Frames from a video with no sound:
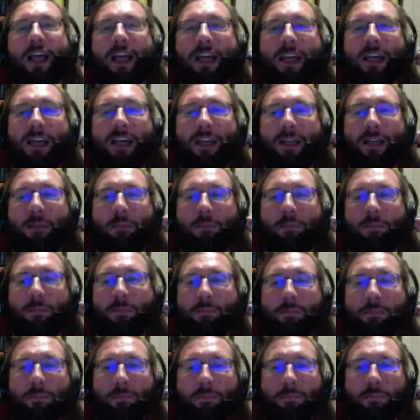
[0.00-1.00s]

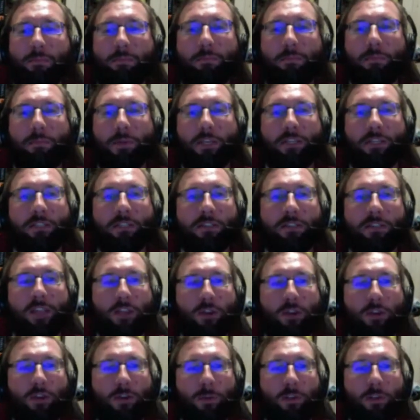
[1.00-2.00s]
But yes,
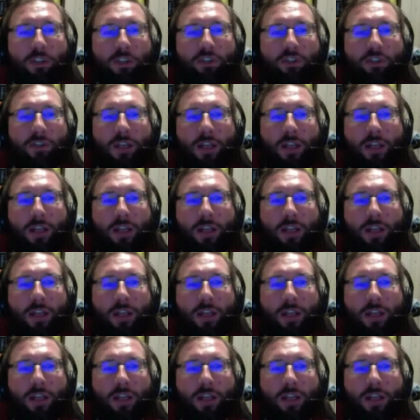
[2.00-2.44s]
thank you very much.